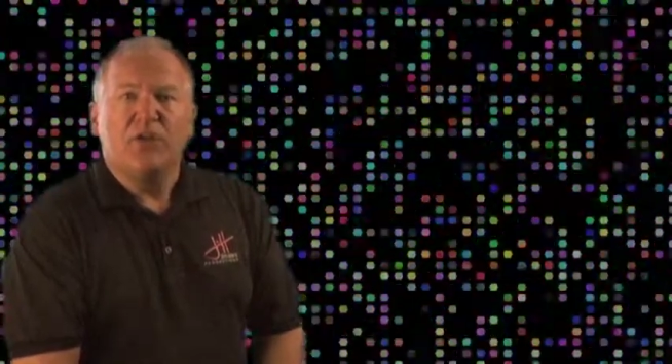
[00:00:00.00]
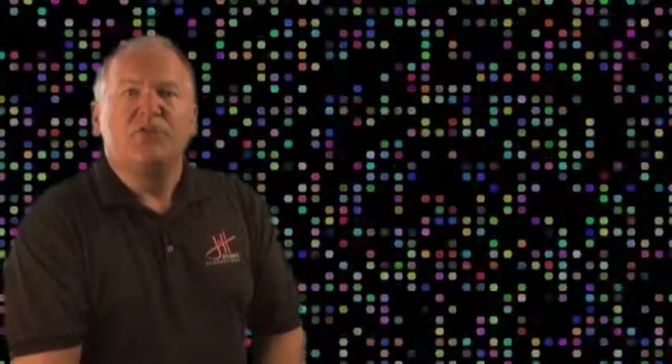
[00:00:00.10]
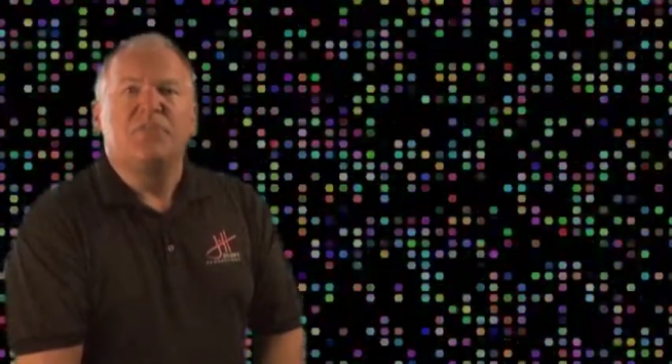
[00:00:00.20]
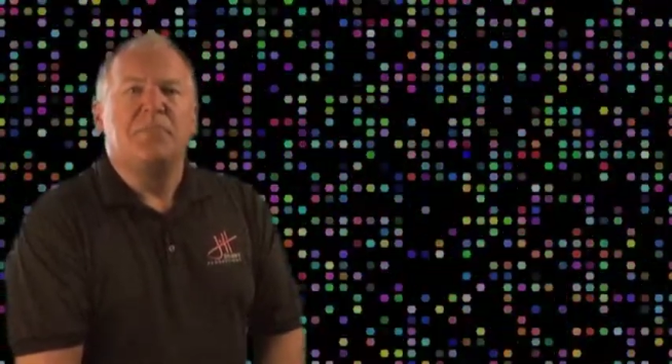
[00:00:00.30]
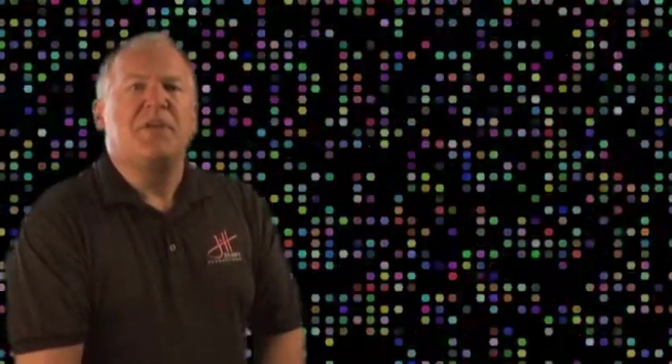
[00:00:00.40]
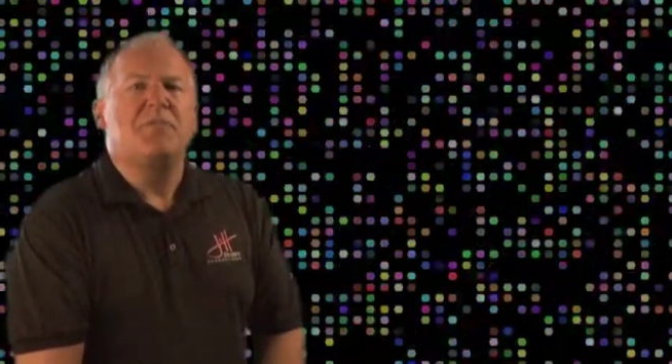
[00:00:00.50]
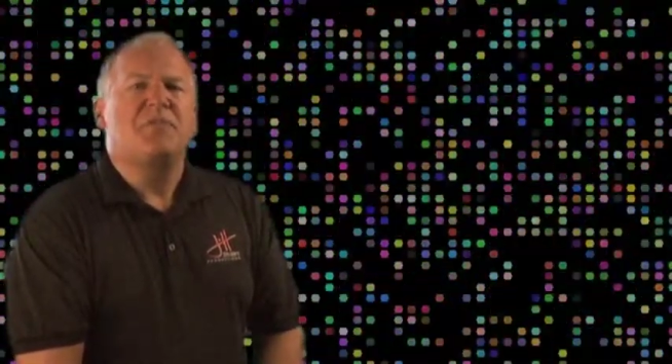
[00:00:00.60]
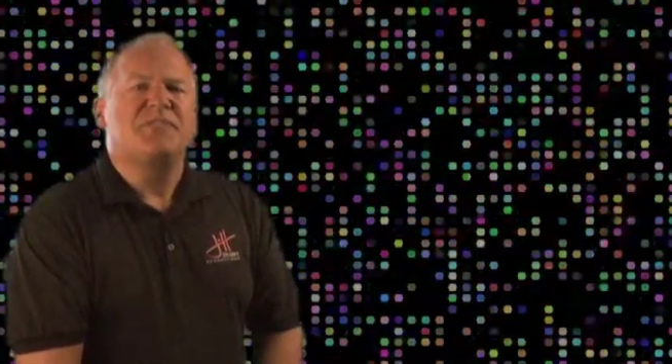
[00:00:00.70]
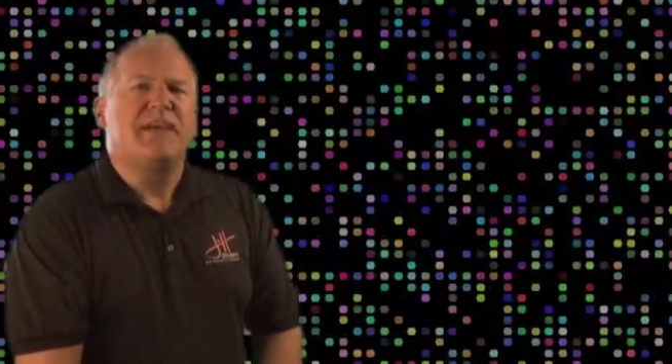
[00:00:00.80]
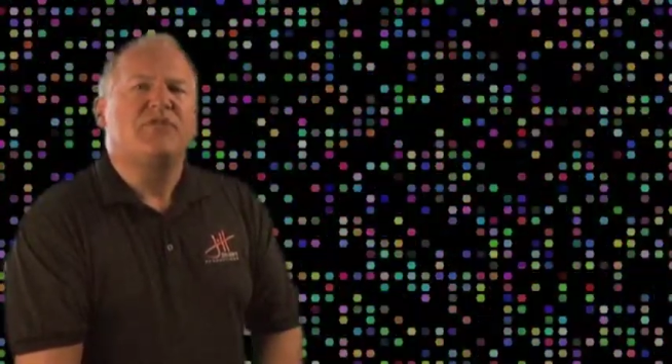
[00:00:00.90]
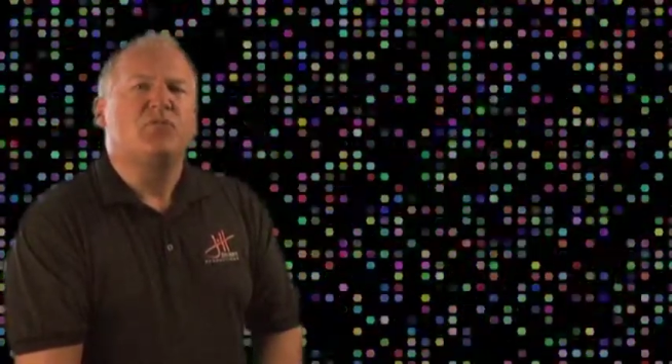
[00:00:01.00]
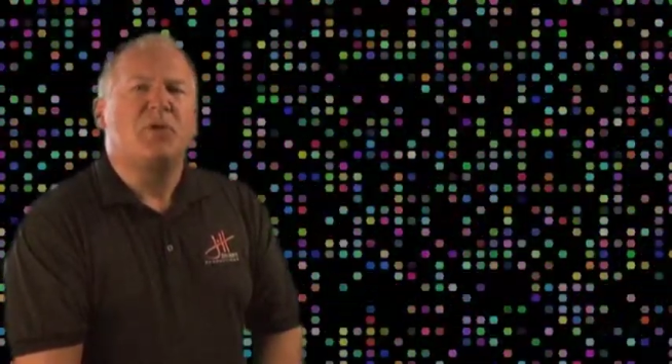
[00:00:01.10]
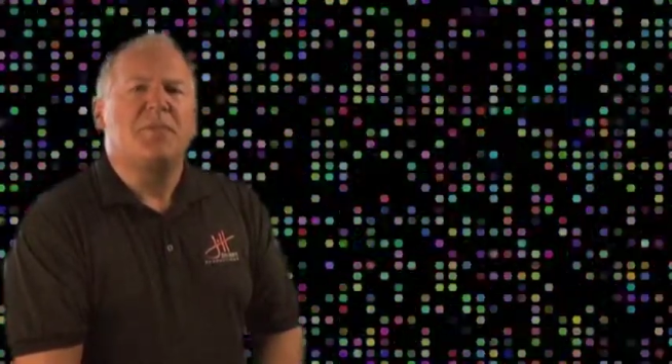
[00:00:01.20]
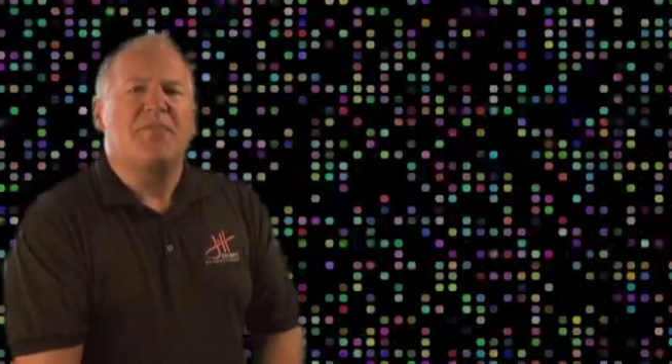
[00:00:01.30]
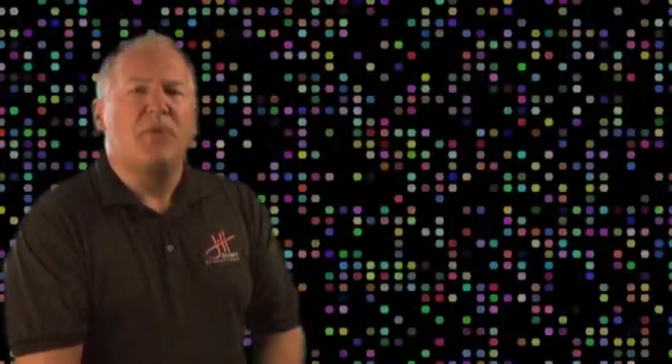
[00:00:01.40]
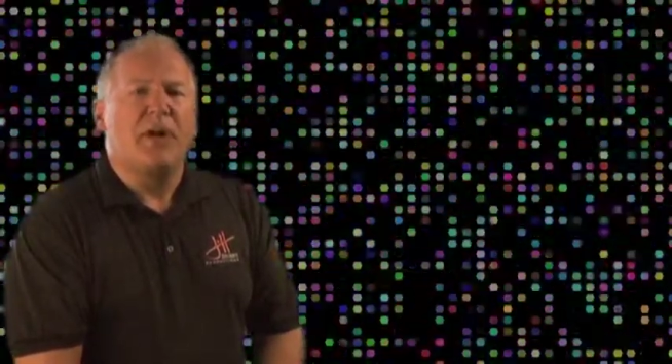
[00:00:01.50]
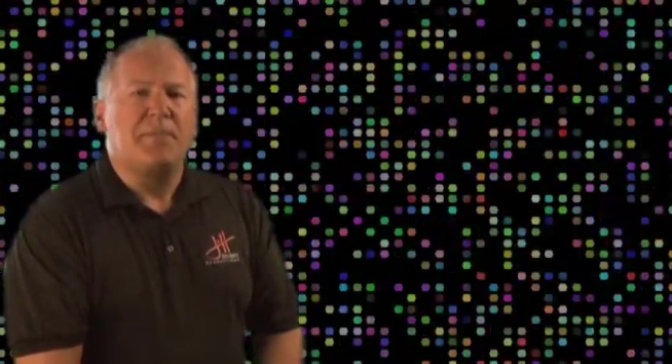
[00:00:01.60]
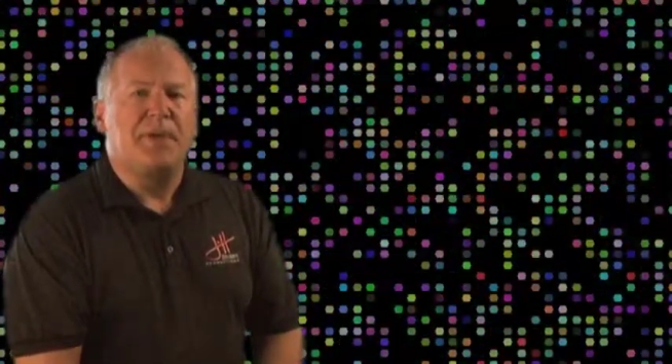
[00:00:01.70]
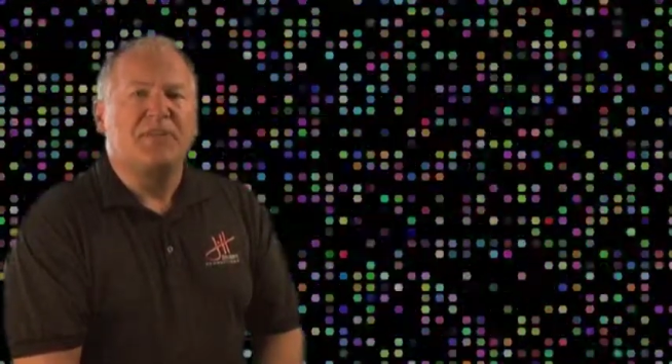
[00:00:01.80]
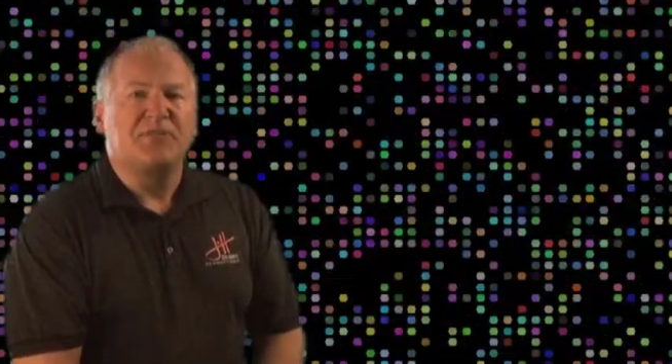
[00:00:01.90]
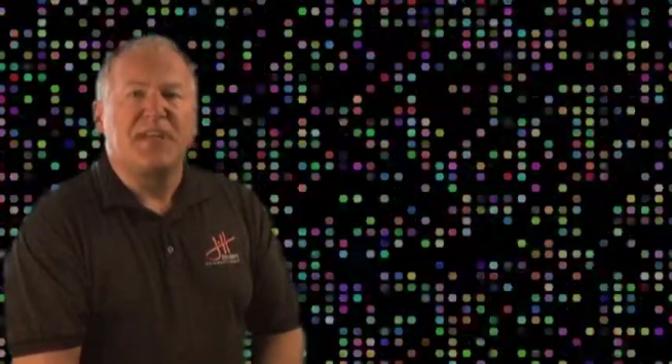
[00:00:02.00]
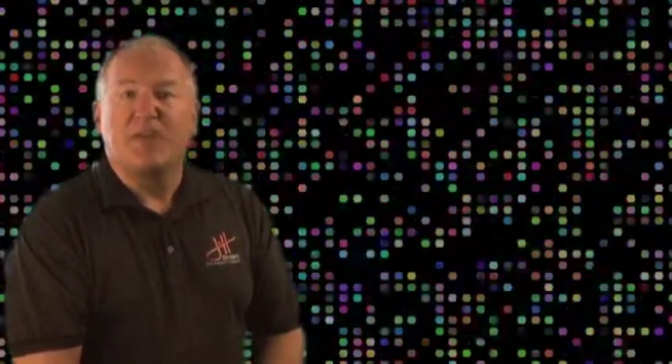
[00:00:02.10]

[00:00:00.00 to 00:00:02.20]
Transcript: Use a minimum of 720 by 480 pixels